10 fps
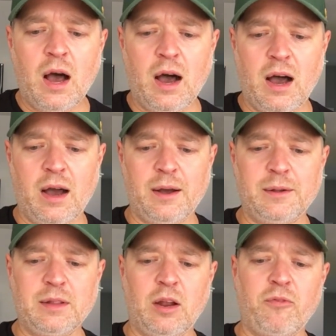
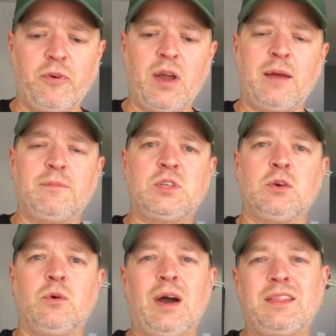Leonard Fournette.
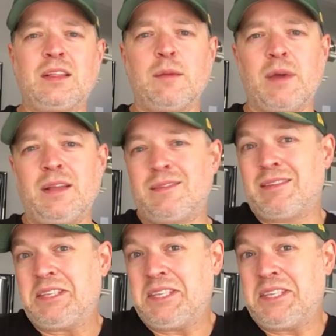So I think they might.